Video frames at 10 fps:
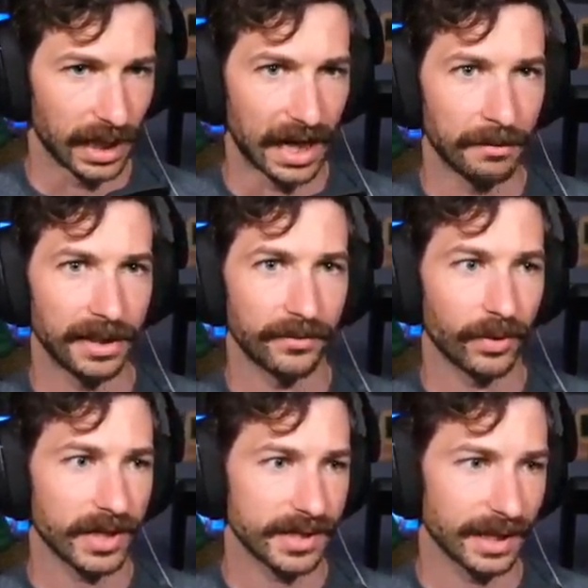I may have
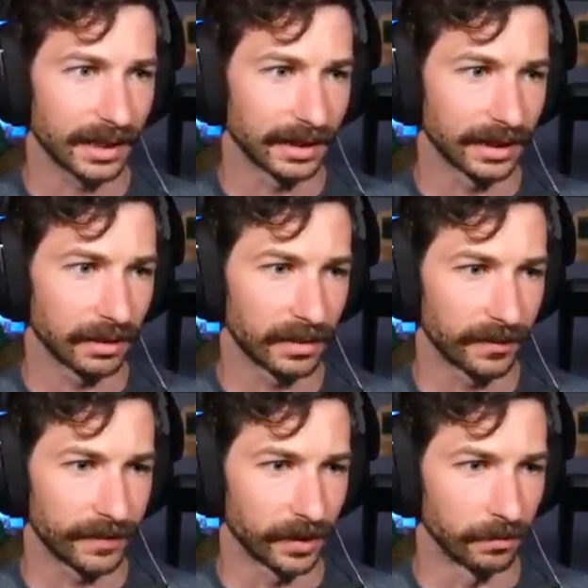wasted a little bit
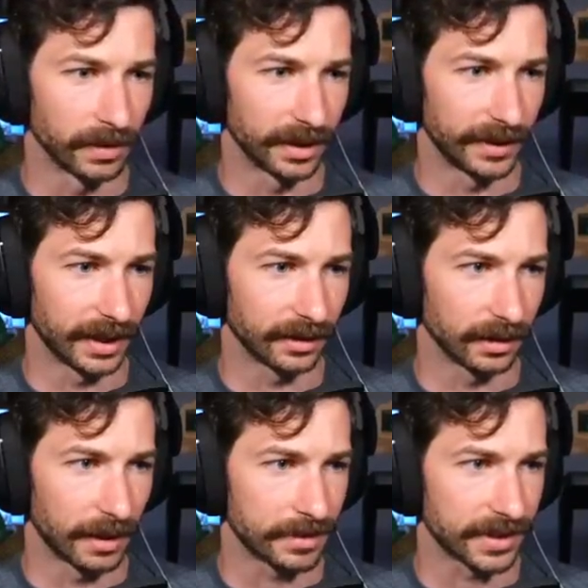of film on that
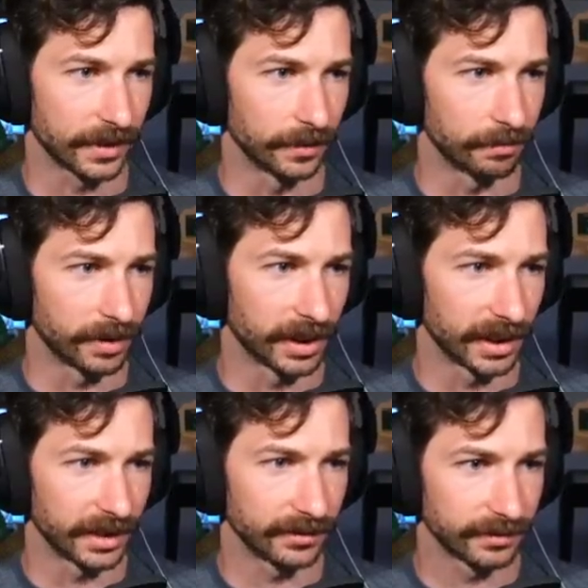little episode, but
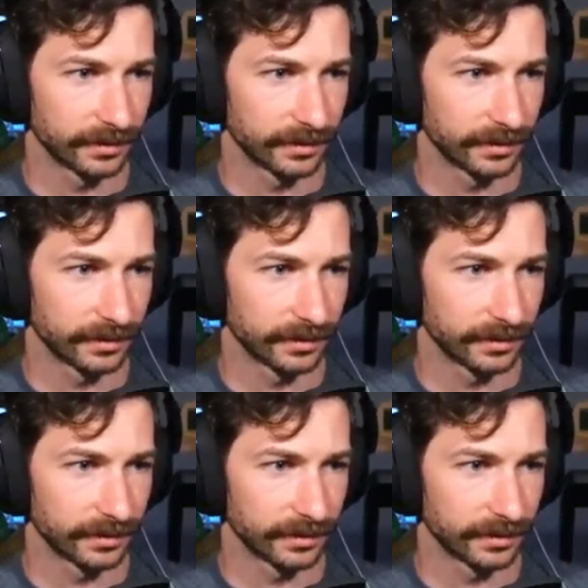uh.